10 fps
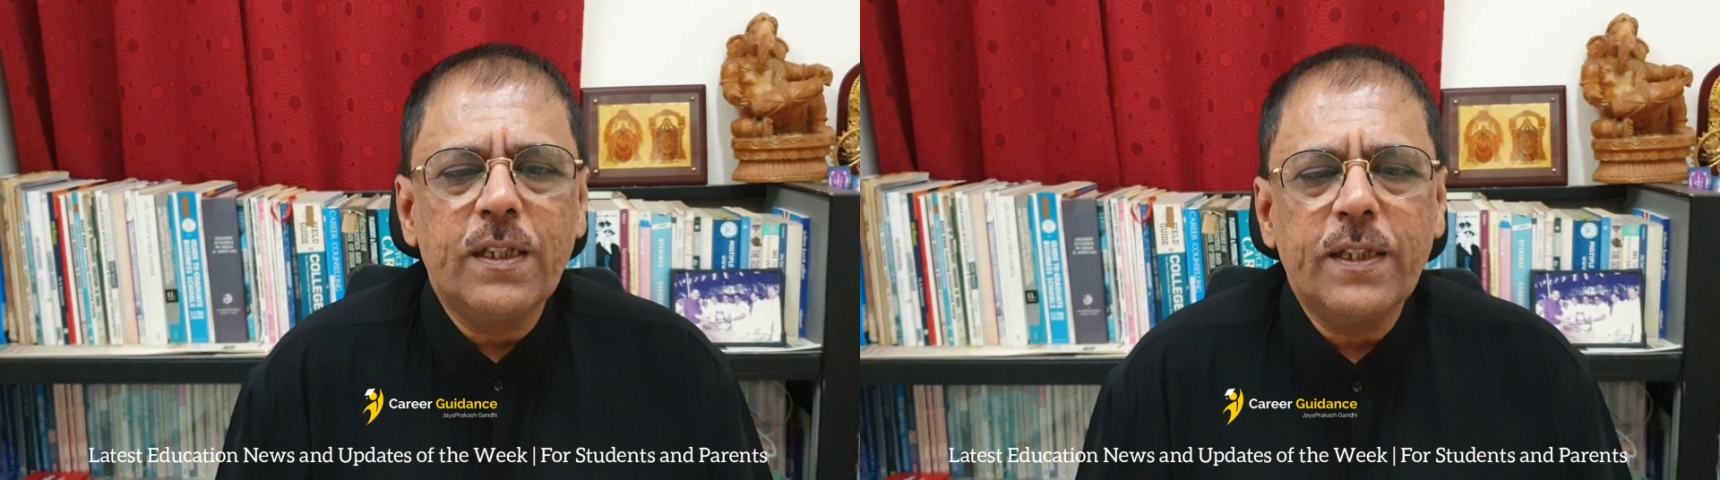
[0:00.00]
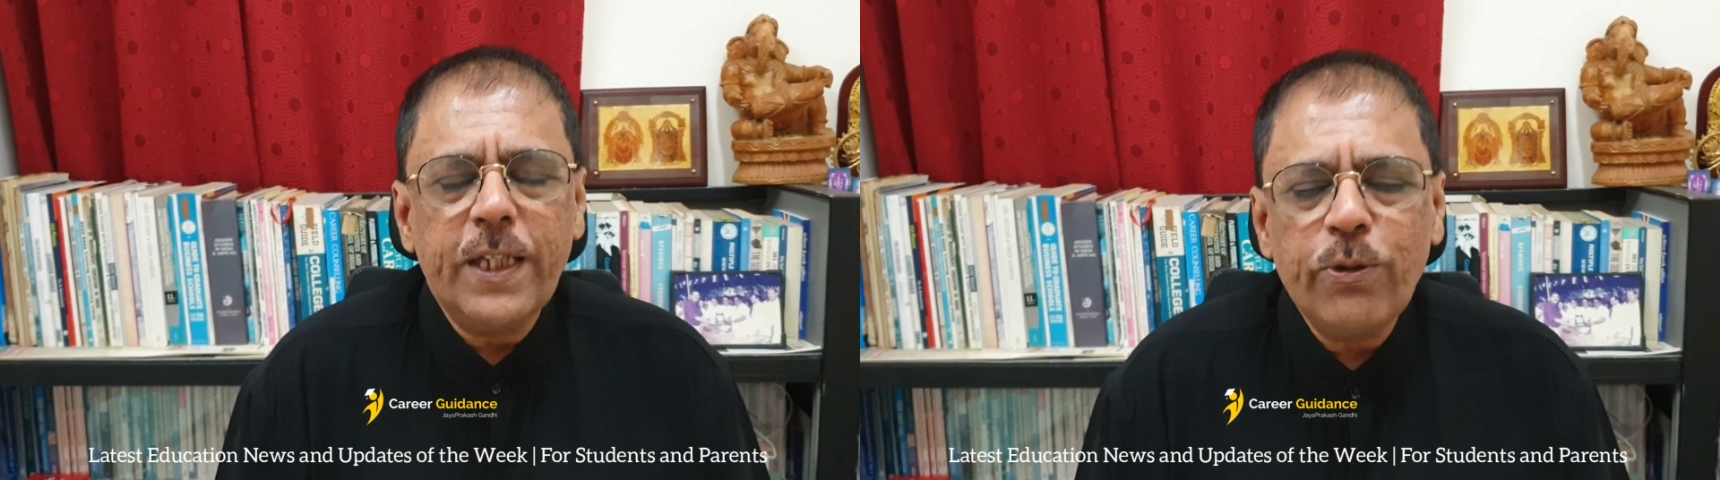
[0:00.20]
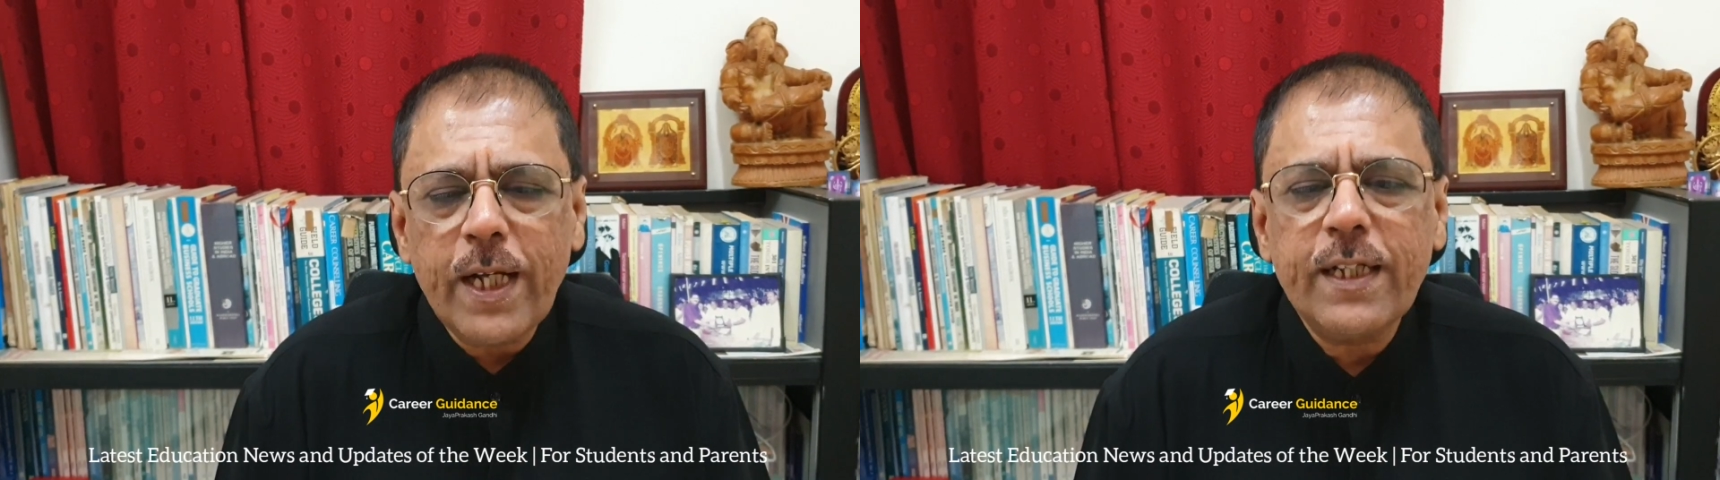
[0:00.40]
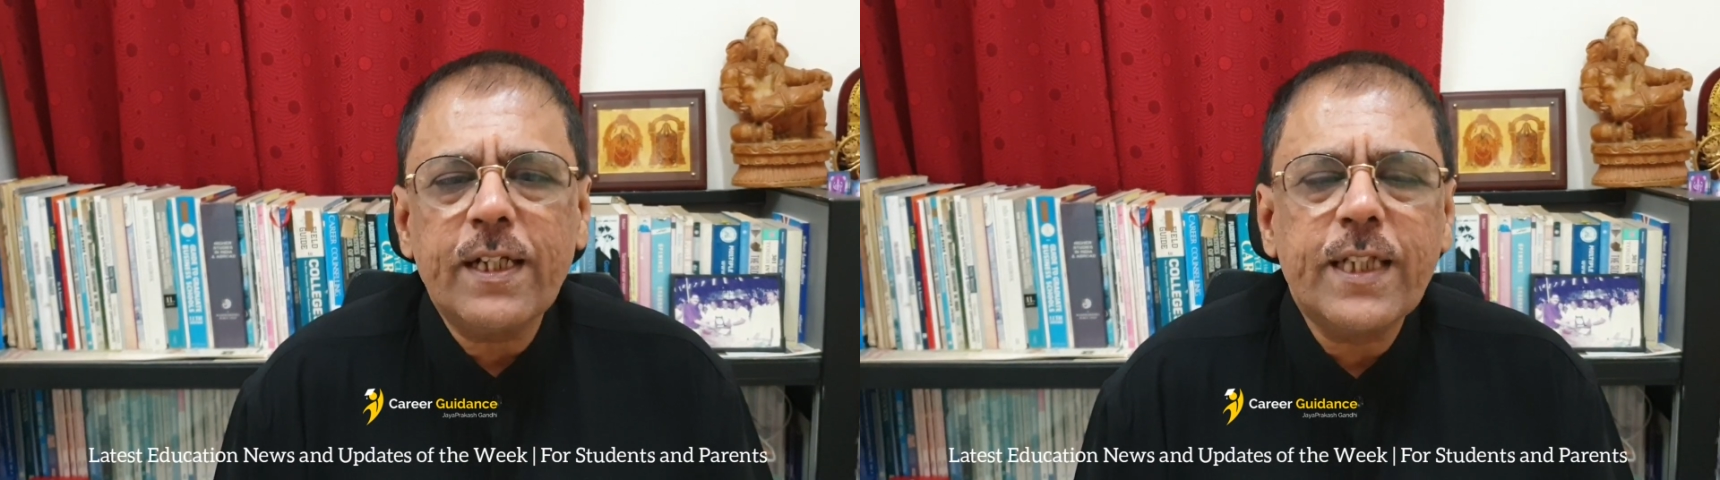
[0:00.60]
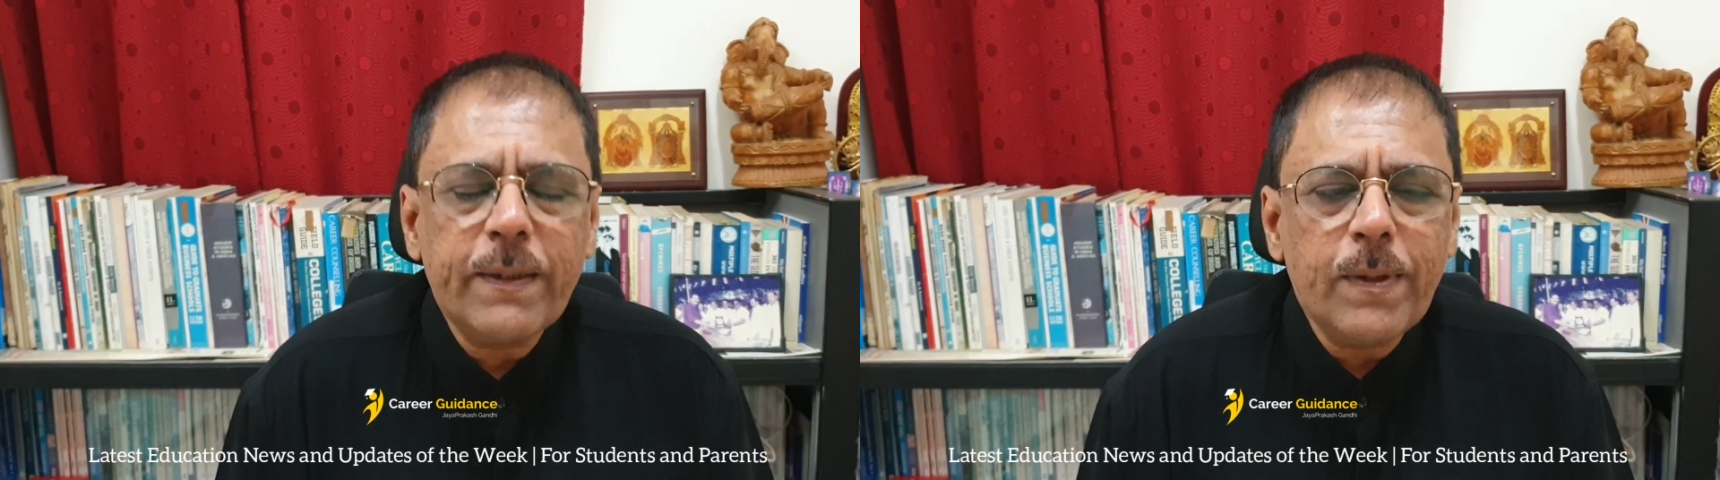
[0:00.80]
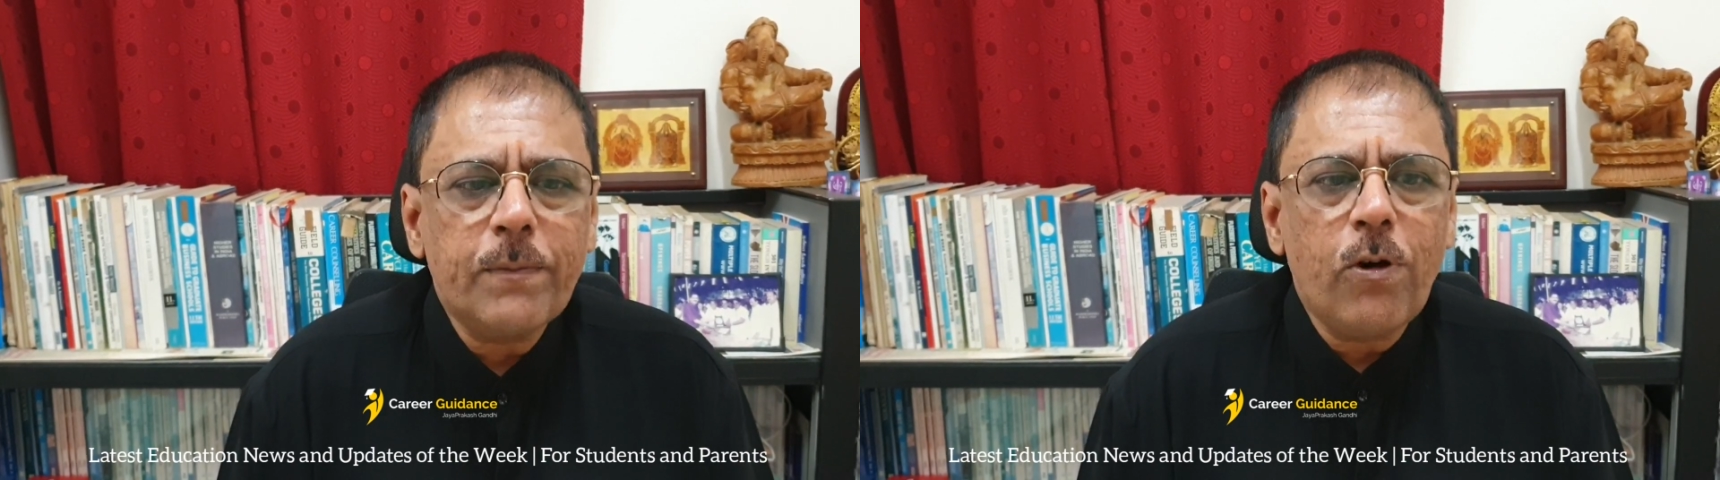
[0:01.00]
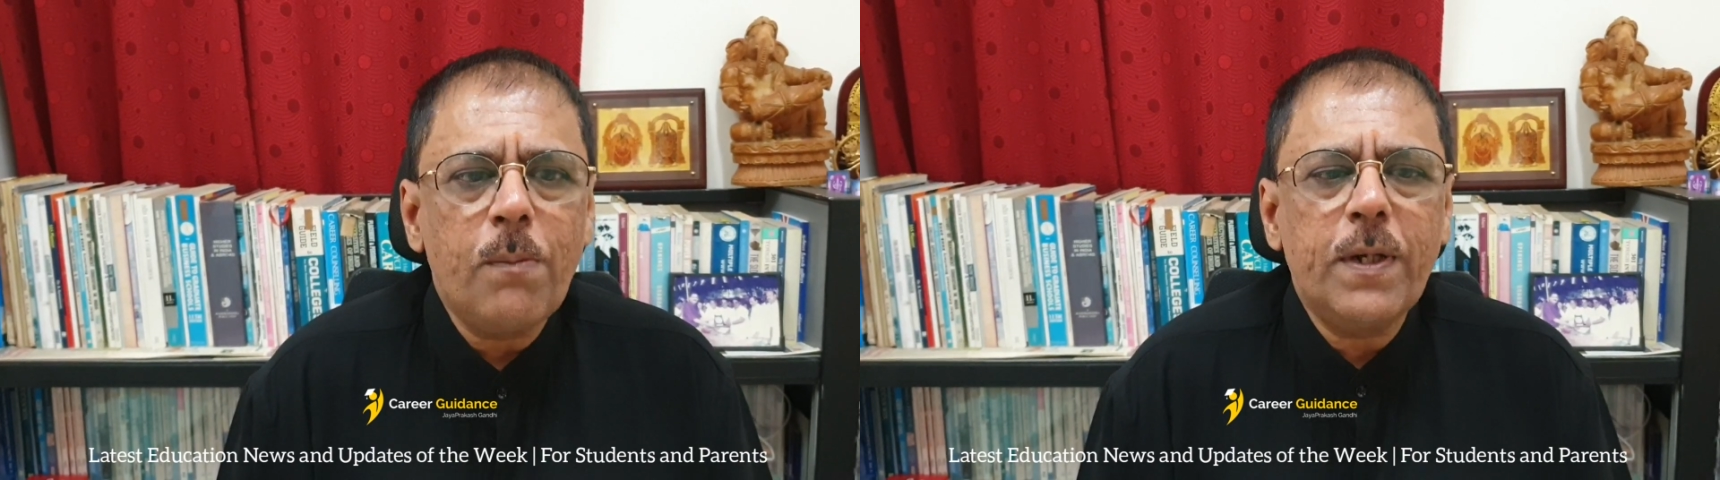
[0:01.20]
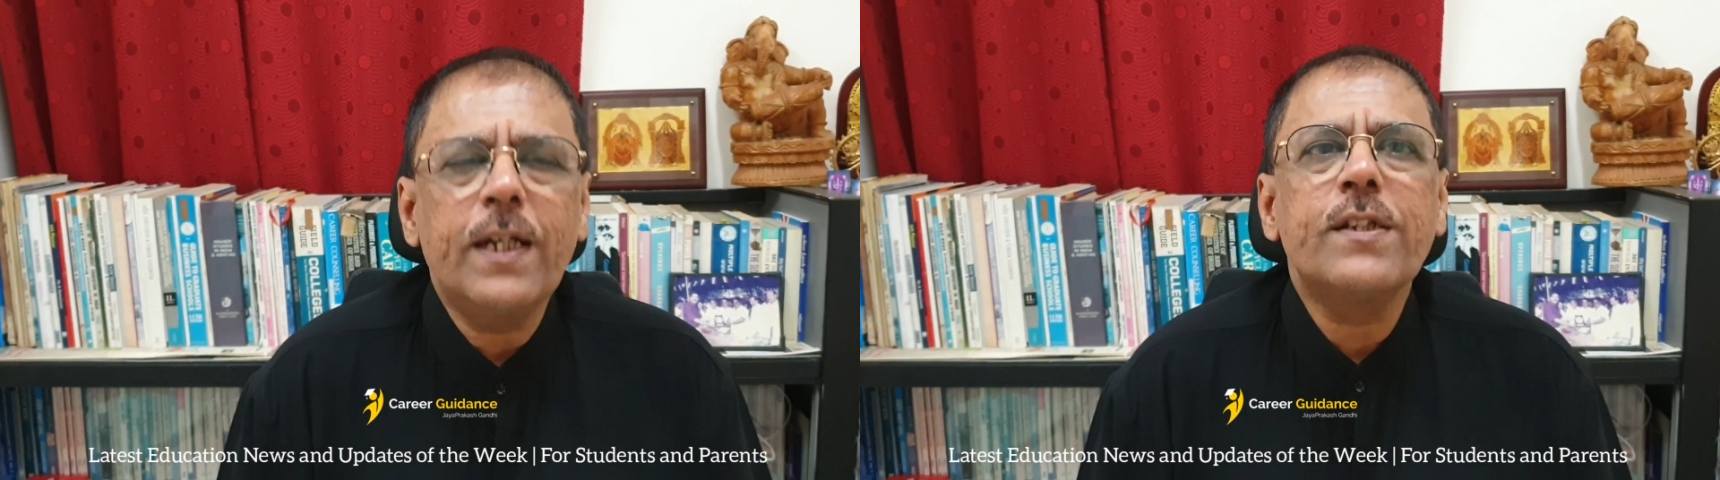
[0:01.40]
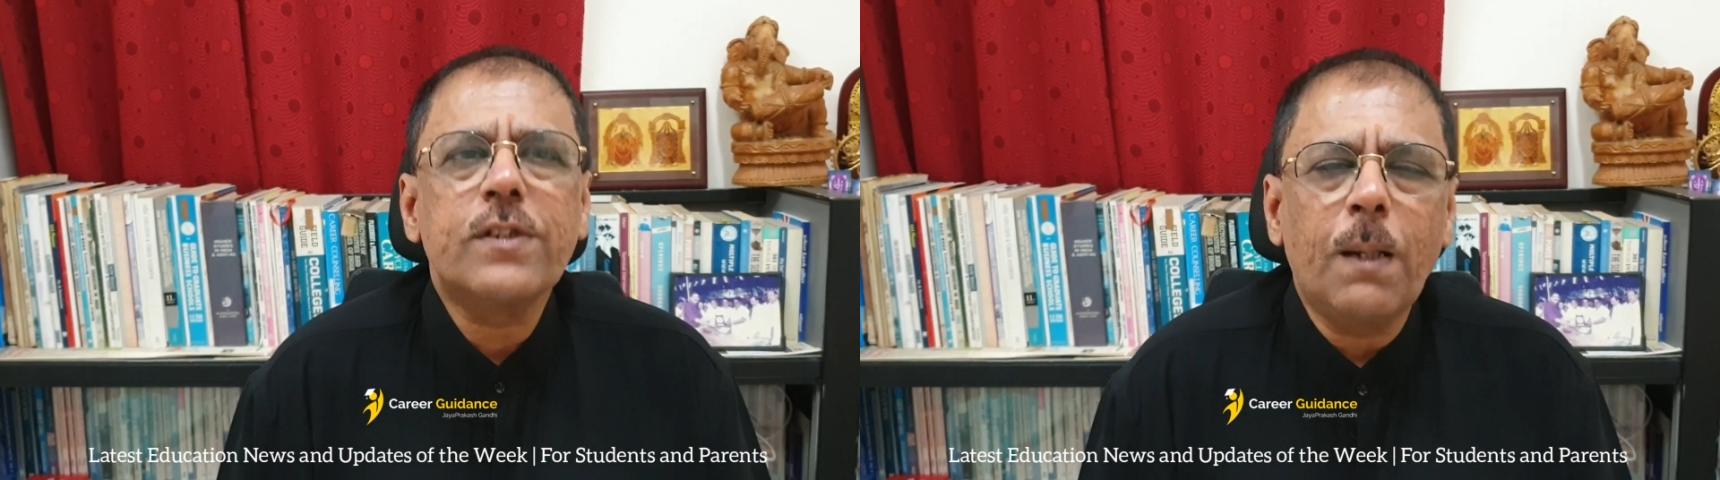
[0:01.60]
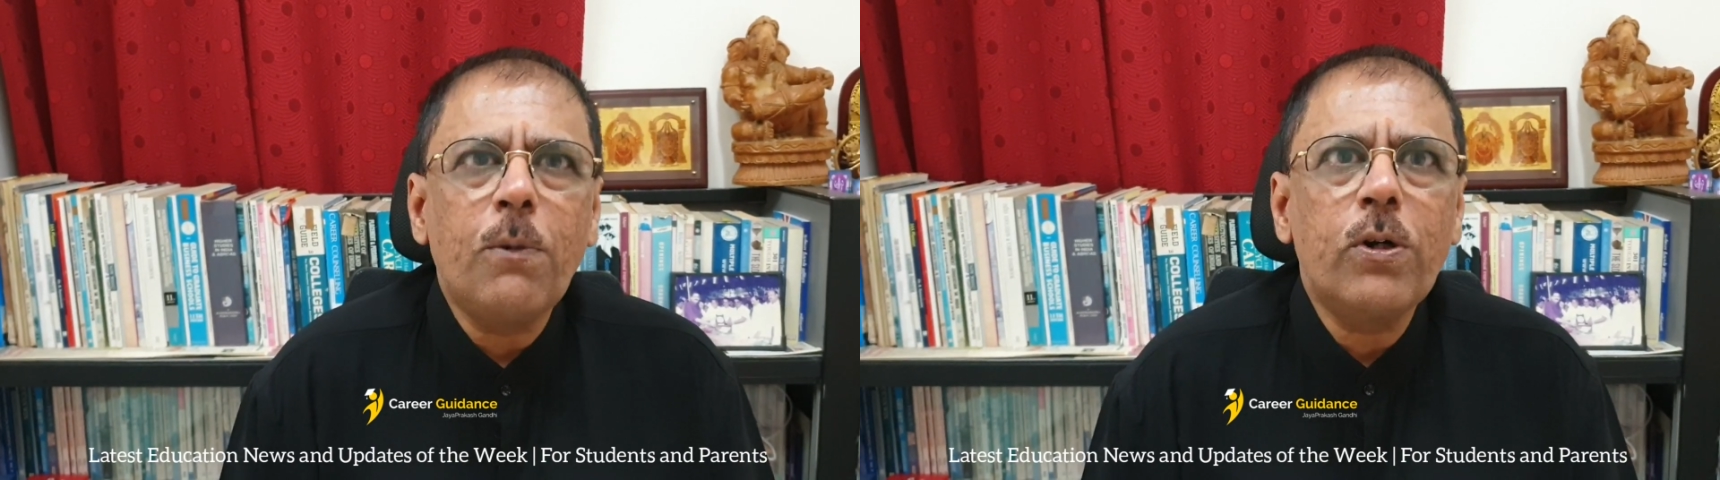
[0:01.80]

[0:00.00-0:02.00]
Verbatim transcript: The United Kingdom government has come